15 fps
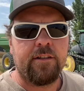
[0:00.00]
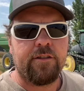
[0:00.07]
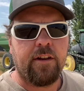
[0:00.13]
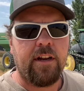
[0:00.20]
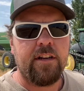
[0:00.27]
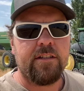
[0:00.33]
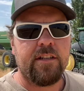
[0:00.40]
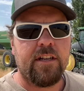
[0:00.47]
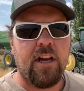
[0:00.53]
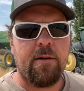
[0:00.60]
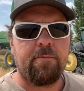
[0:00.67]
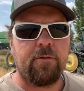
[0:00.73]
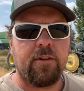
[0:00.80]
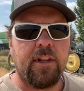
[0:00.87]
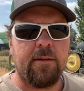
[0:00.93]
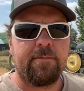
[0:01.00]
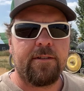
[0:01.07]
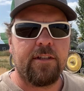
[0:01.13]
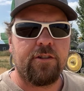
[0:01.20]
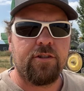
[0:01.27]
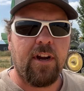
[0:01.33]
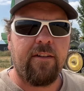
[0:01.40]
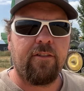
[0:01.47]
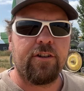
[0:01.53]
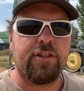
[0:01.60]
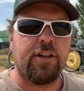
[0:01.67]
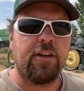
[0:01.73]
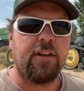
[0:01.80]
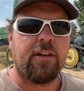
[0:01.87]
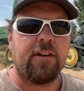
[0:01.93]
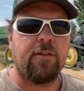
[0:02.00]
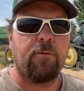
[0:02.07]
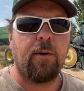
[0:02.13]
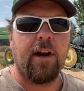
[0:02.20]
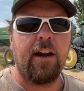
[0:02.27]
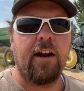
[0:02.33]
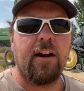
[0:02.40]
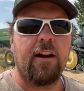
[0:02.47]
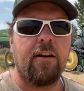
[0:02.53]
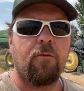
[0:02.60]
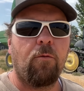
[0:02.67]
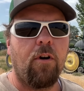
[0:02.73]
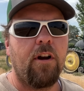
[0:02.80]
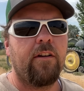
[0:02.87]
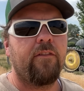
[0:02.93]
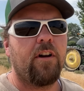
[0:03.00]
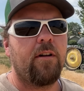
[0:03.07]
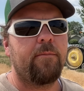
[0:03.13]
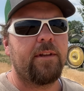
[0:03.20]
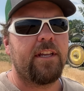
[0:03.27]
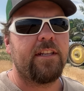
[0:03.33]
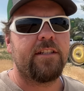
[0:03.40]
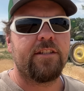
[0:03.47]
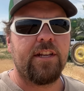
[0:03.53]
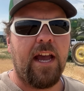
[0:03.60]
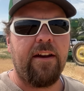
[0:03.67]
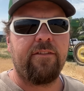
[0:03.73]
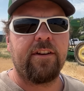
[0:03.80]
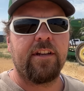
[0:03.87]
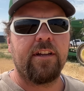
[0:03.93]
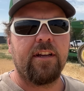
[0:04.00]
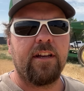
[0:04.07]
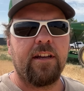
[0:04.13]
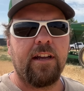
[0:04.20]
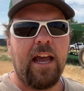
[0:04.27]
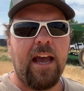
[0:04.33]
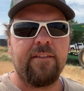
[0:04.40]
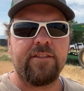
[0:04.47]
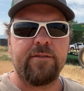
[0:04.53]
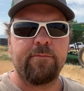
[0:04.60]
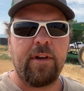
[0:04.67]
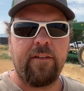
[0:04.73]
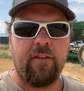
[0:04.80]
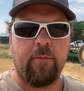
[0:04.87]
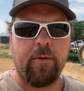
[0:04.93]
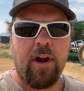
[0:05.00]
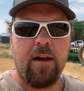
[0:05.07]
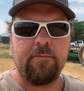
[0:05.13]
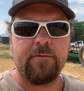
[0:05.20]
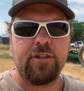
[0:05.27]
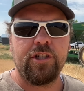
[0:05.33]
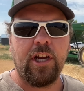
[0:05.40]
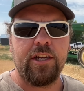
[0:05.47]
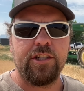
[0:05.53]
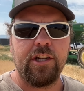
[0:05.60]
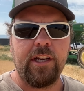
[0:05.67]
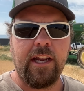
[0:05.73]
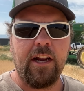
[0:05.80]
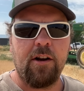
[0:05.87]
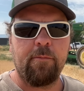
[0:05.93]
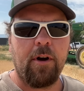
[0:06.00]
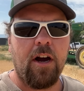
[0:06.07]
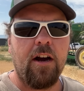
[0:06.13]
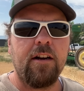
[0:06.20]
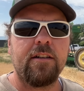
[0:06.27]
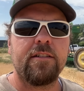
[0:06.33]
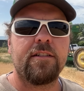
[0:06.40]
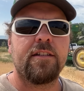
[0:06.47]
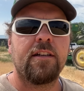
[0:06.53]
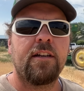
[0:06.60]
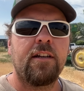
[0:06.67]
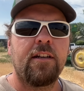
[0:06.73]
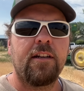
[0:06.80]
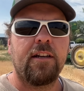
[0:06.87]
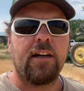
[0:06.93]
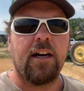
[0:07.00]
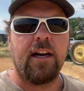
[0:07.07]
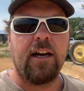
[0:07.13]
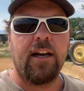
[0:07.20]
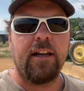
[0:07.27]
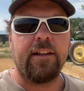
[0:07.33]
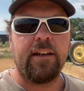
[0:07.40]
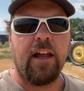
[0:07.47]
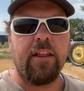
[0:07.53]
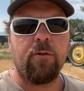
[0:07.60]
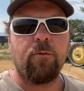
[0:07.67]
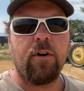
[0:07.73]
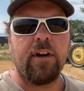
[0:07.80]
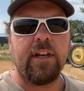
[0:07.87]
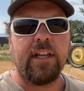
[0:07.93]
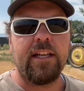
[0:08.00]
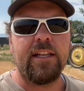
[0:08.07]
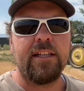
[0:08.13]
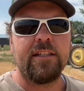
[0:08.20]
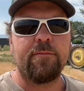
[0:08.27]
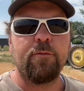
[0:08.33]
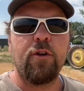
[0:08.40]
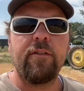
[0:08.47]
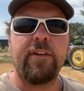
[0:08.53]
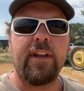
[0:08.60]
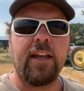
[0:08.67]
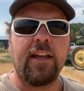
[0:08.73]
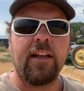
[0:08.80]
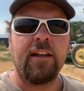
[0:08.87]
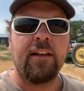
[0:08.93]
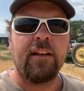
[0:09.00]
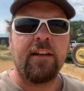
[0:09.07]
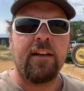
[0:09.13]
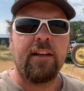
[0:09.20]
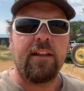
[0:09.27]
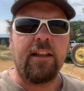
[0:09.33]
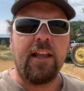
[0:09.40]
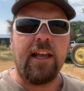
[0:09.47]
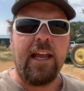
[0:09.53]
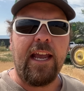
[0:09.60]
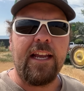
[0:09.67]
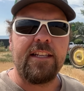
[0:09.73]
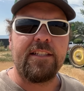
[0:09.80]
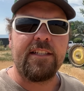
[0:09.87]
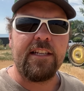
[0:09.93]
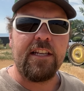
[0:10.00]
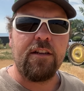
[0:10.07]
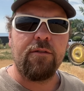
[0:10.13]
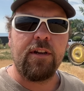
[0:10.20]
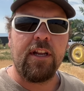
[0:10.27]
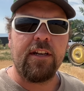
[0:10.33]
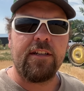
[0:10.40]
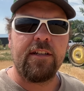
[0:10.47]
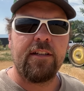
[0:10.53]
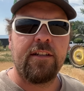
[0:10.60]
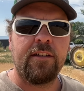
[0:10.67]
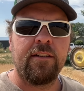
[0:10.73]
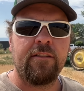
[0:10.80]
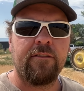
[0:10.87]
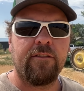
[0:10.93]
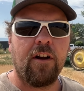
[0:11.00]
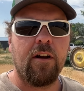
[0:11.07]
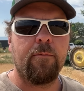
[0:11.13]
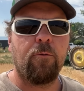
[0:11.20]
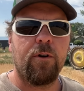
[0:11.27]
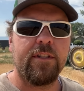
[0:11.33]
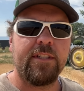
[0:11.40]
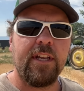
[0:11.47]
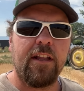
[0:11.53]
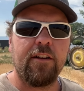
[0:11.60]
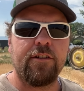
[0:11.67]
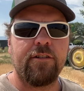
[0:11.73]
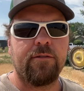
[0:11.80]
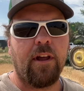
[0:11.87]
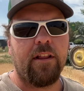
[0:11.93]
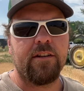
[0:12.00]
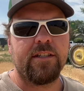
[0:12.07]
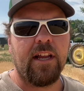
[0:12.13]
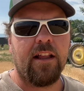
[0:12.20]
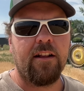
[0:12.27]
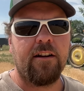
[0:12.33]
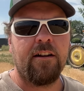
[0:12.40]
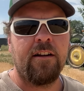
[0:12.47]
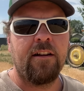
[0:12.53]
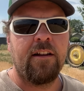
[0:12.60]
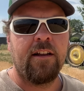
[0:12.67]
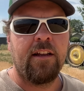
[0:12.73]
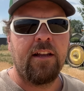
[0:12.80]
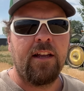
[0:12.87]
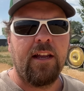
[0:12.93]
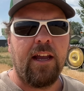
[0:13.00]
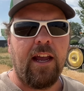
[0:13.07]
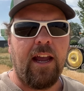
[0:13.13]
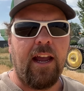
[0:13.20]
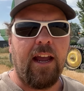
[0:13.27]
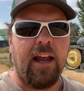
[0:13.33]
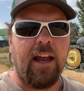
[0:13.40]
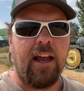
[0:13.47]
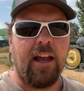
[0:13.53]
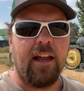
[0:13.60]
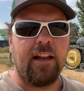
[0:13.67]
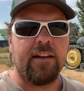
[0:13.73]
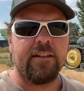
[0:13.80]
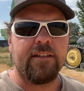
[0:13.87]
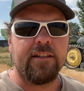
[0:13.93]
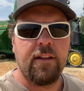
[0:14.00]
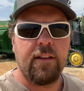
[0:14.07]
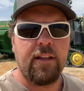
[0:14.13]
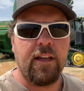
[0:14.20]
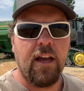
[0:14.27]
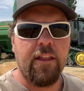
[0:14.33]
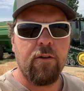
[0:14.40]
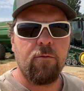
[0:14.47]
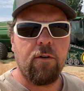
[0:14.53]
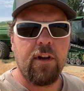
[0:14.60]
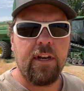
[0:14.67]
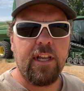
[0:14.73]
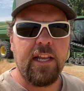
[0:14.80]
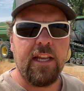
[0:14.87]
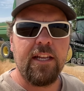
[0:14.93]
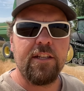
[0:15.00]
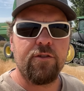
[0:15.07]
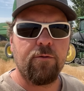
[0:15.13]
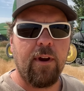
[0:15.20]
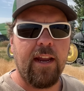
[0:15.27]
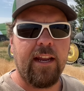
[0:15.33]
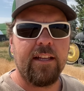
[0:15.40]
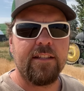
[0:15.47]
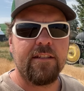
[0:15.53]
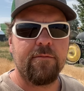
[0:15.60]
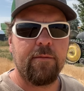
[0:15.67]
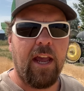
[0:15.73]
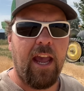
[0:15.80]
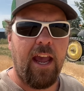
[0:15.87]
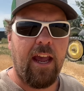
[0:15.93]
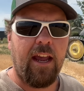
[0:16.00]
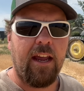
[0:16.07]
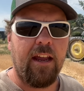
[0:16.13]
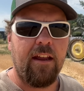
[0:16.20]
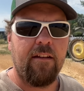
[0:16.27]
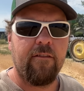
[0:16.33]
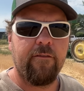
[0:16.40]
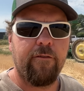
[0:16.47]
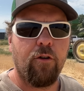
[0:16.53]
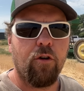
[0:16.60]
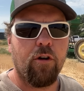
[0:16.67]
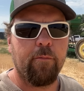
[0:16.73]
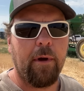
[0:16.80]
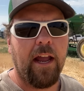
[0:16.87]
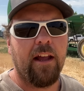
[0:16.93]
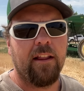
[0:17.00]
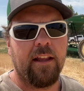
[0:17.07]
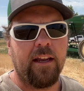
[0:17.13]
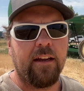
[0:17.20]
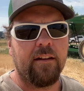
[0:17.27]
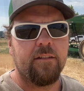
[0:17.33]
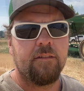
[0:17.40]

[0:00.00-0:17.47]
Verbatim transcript: So here's a couple clips that Trevor took where one of them he's happened to have some pivot problems changing a gearbox. Uh, another one he's moving the A C unit from one cellar to another cellar. And the other one he is raking some hay for baling.